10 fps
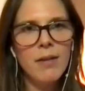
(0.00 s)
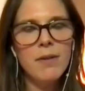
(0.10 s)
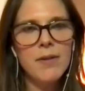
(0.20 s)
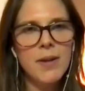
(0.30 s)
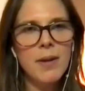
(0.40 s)
And
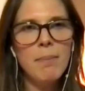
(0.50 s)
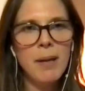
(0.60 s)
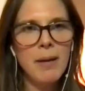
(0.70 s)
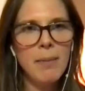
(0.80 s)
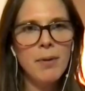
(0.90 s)
for some
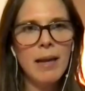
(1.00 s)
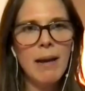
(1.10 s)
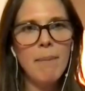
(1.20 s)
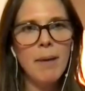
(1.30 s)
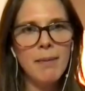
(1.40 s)
people
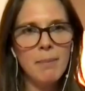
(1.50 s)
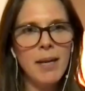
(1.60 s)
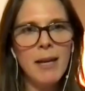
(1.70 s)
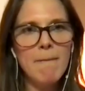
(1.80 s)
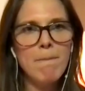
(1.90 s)
that might
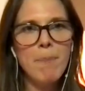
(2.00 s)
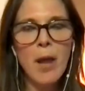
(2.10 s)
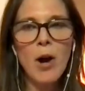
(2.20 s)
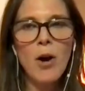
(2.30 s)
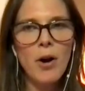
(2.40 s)
mean
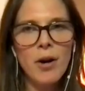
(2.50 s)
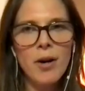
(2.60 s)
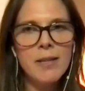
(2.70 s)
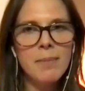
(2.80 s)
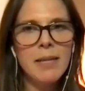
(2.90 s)
the
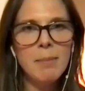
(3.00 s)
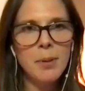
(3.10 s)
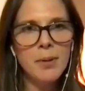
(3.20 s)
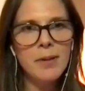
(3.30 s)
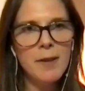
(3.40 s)
heart is being
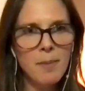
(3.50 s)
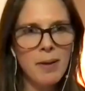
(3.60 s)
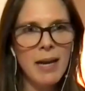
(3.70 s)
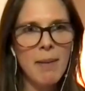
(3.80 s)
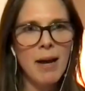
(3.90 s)
pulled to the
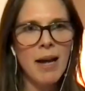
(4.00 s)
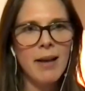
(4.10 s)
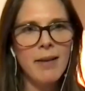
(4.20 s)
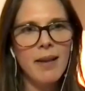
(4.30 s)
plant path.